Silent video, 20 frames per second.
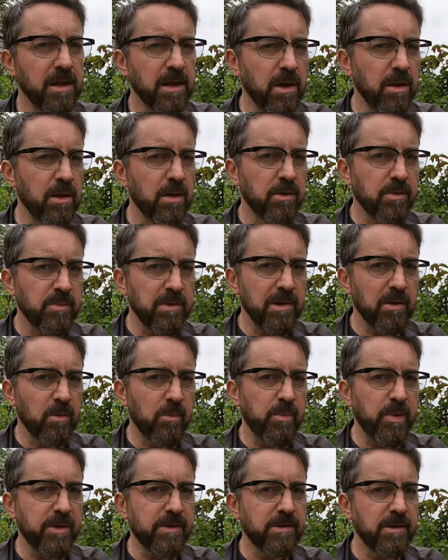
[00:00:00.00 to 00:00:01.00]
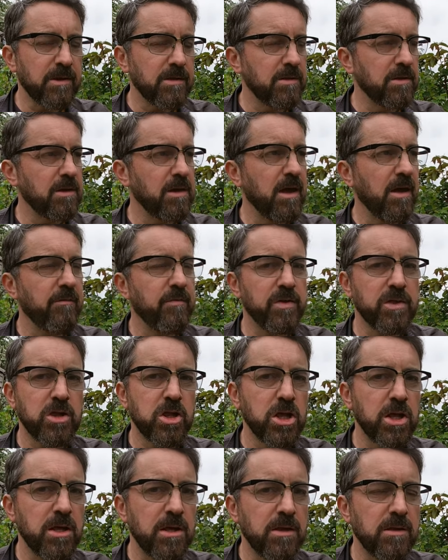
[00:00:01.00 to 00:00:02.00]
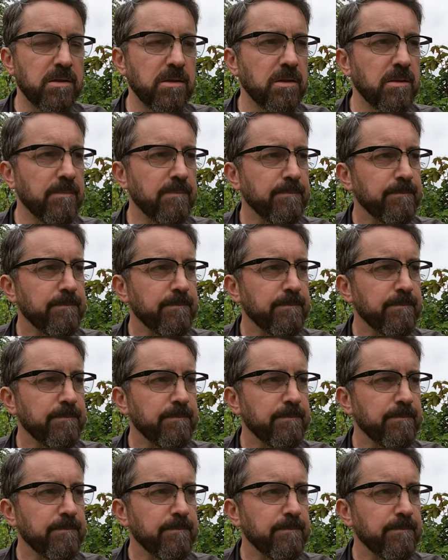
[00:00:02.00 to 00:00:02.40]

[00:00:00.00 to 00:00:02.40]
You know, those little biscuits that you have with cheese,